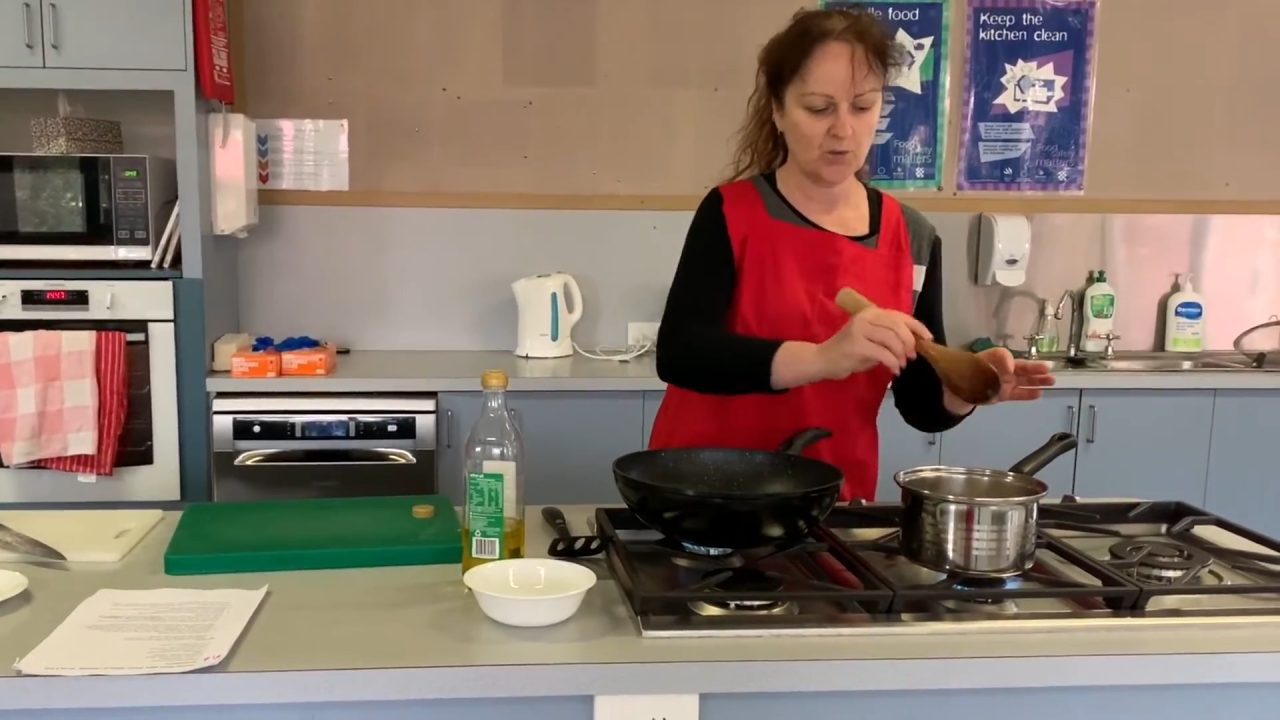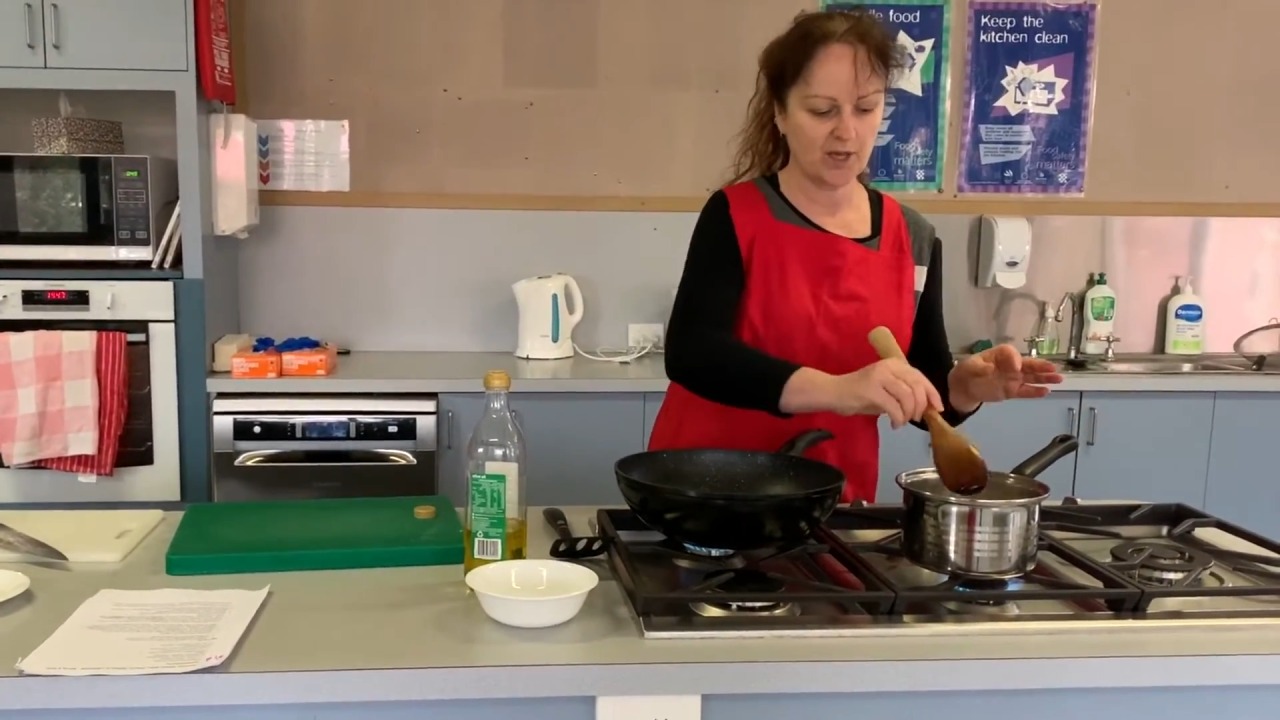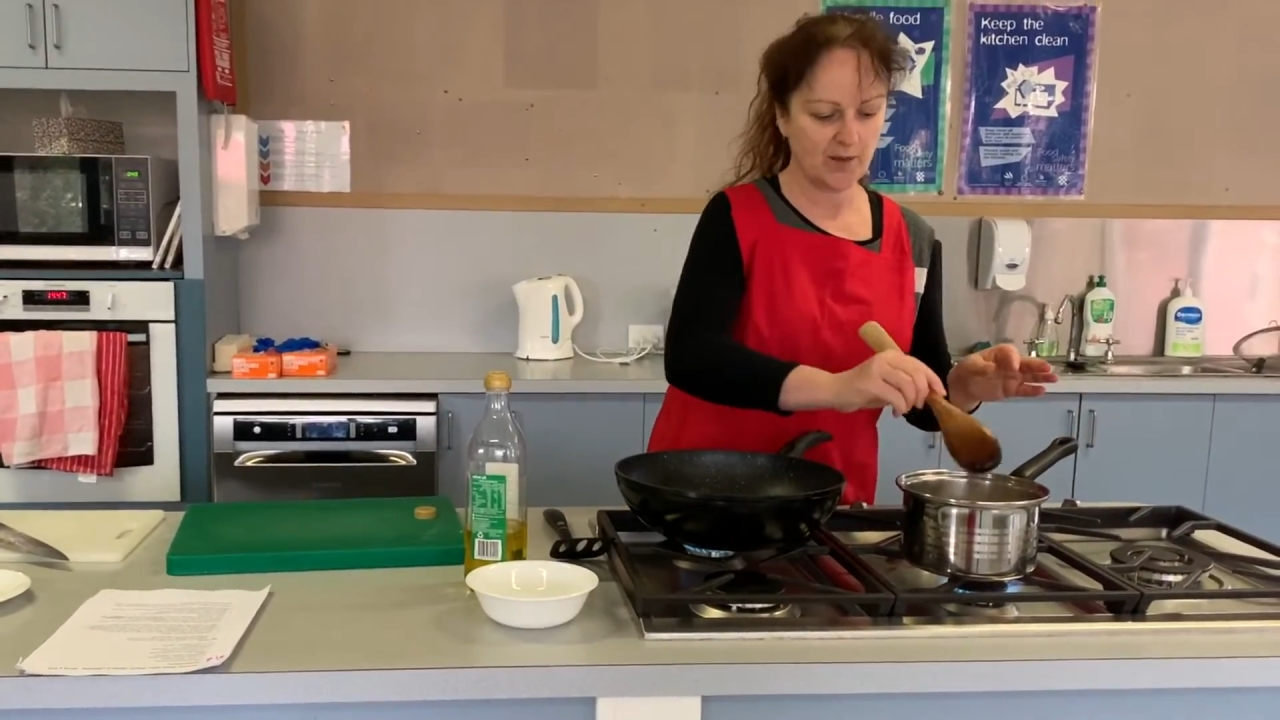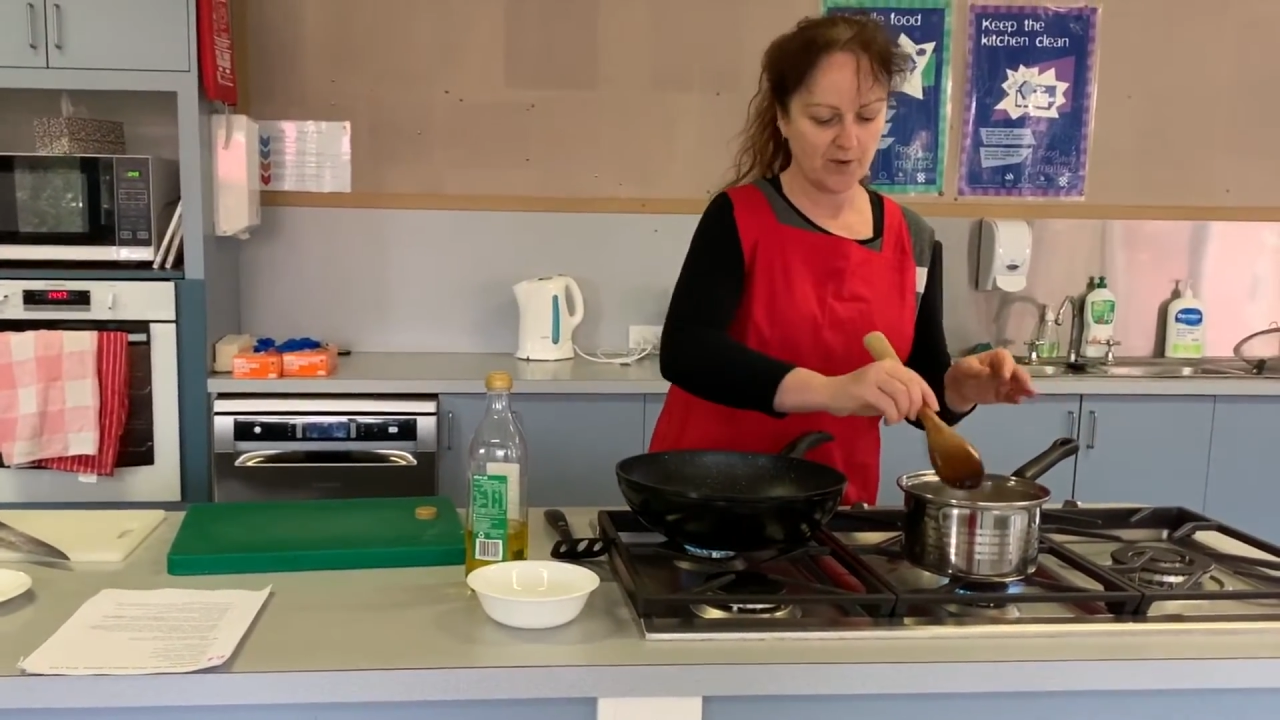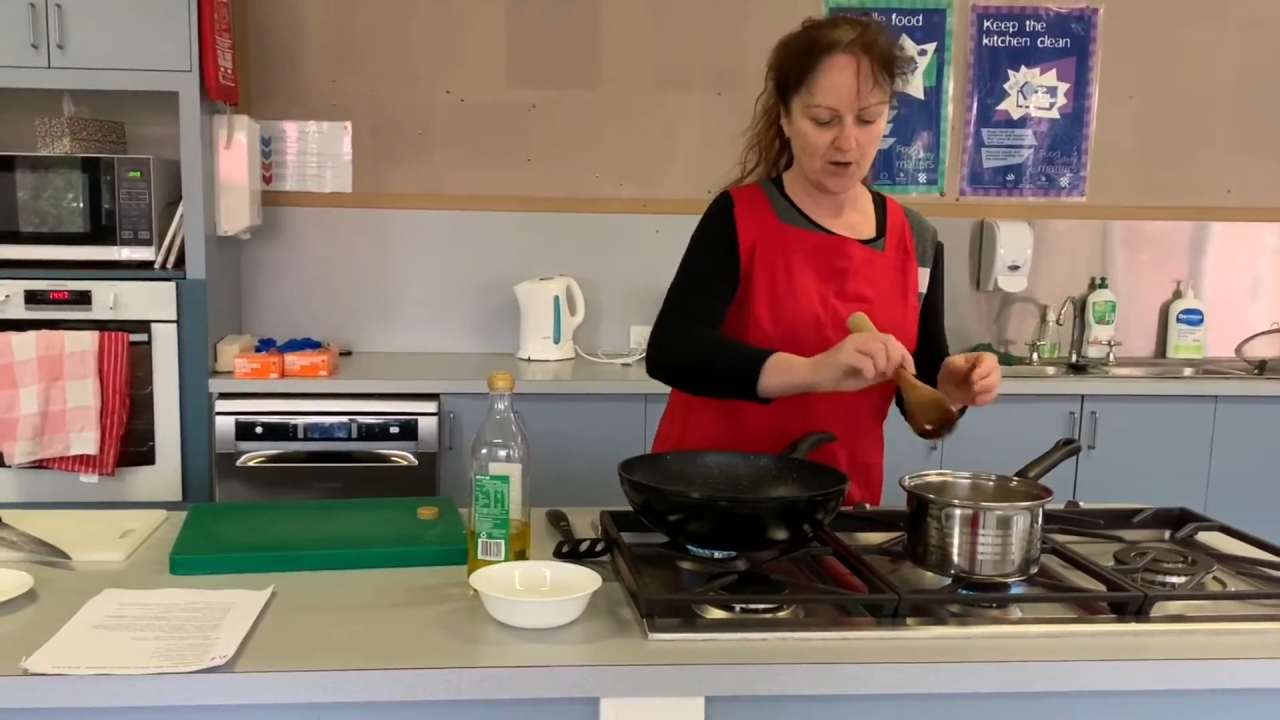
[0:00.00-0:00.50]

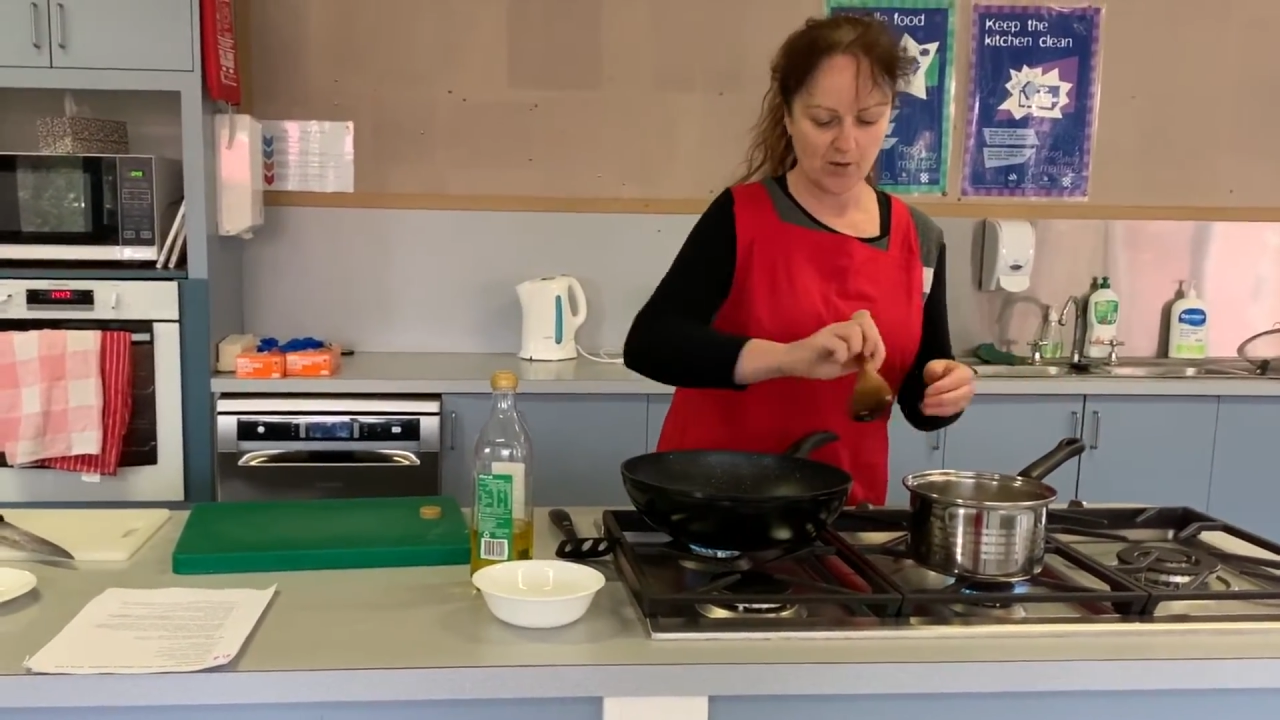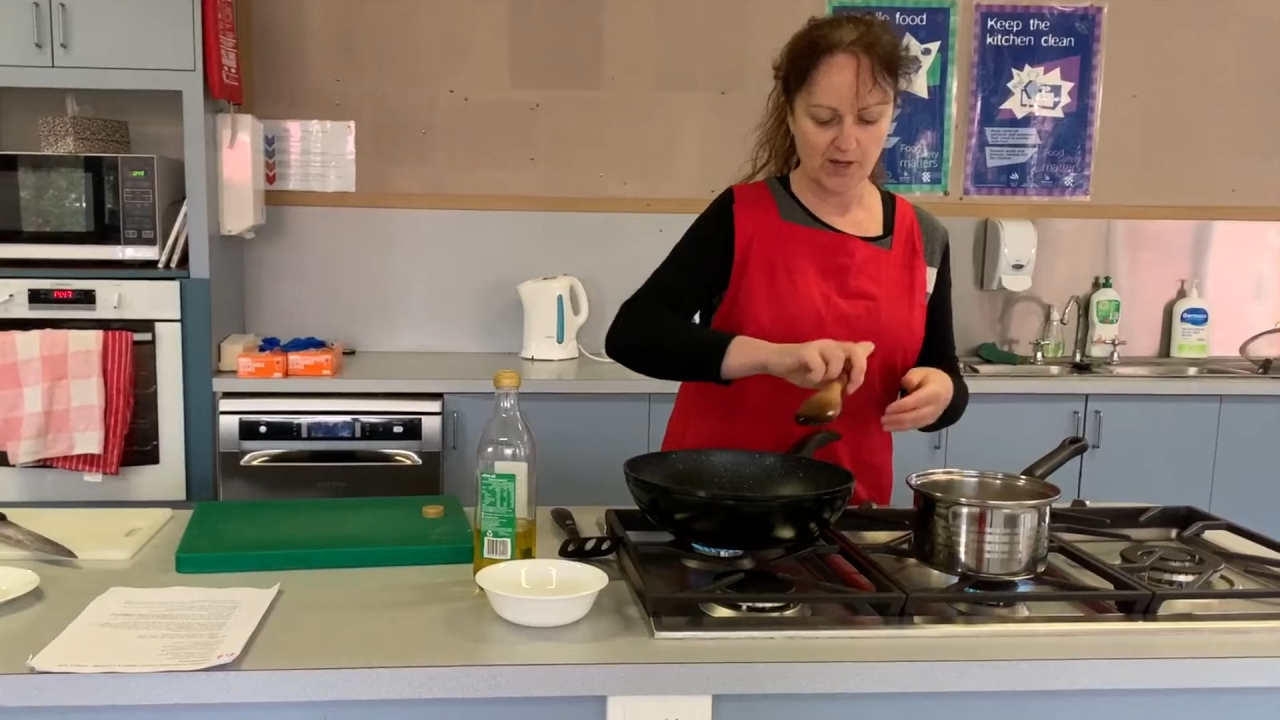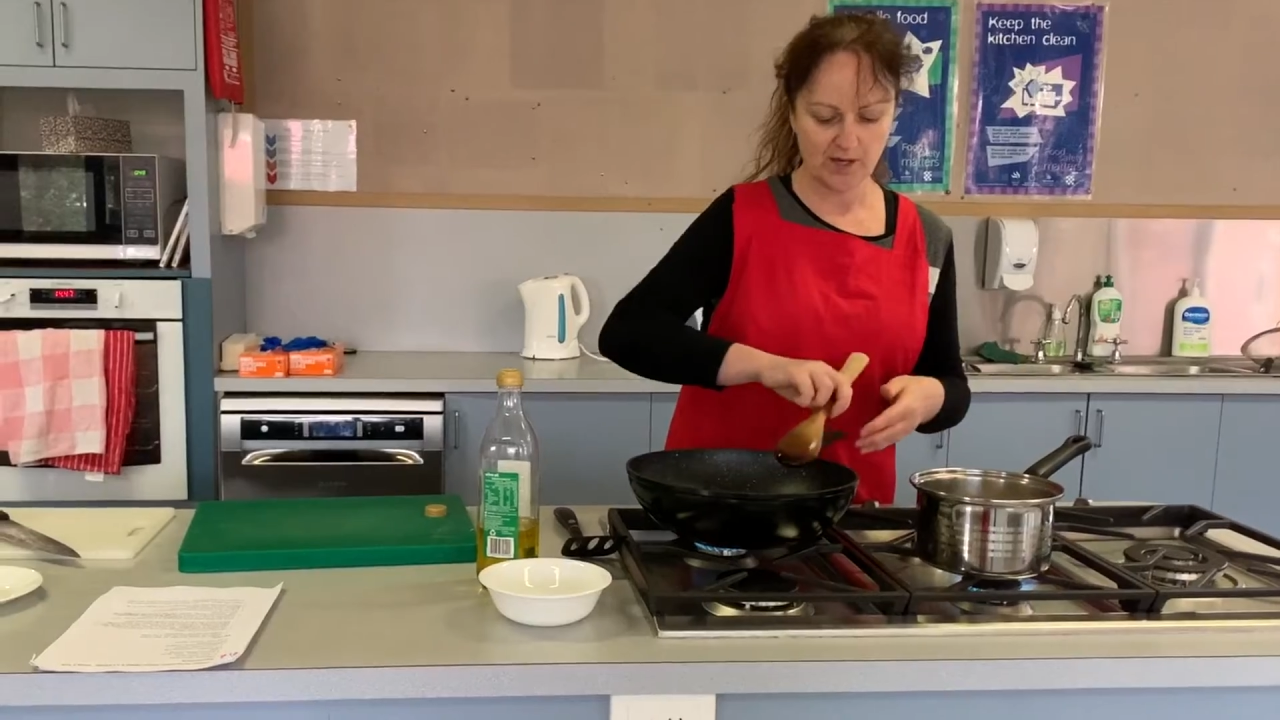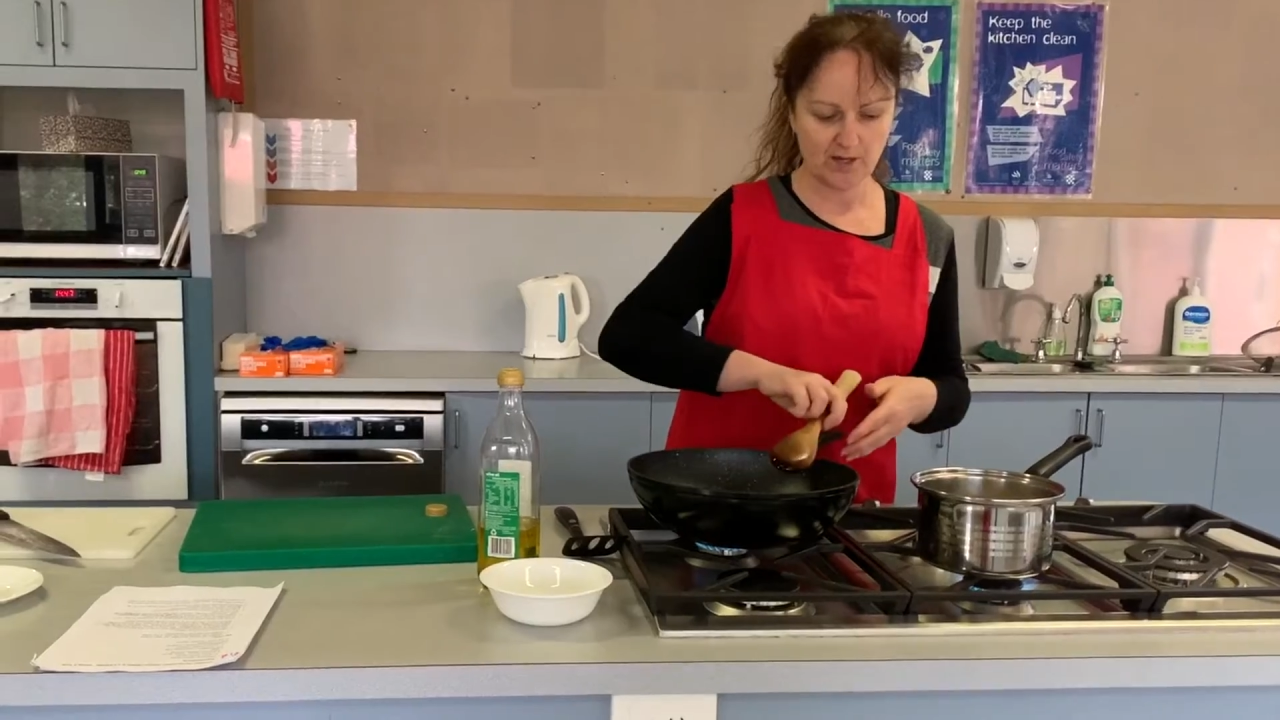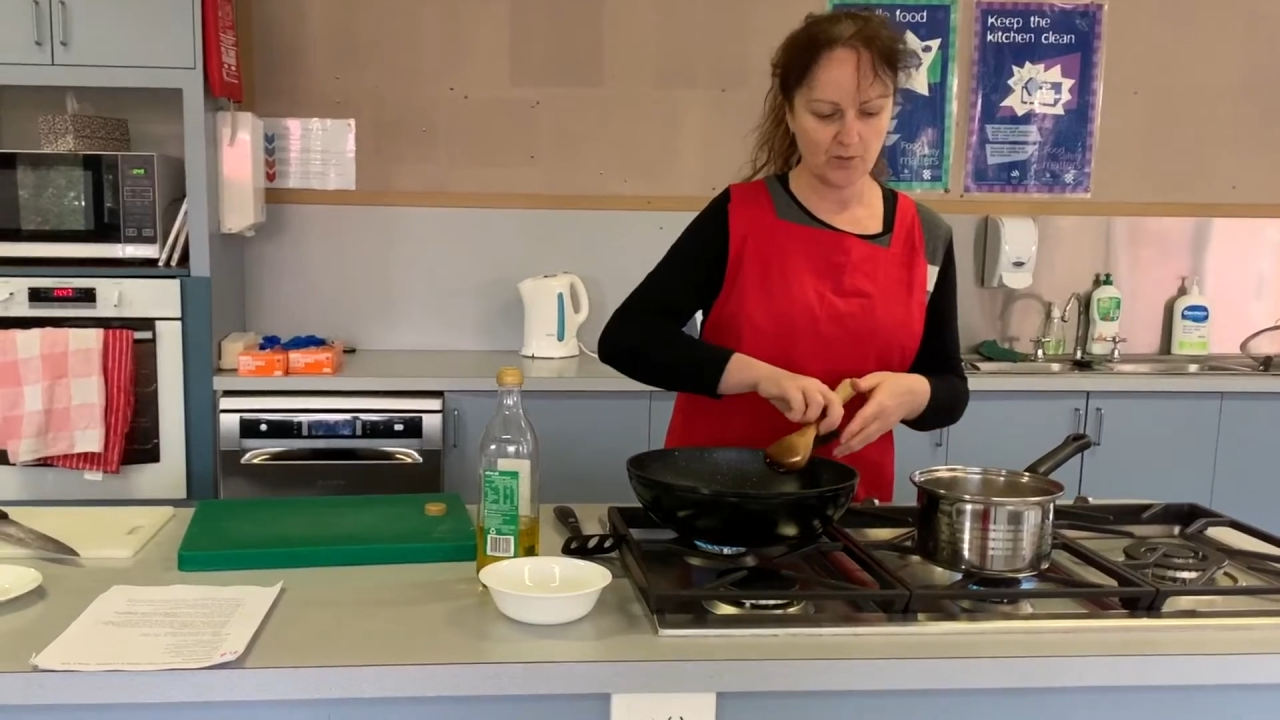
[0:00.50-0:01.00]
keep going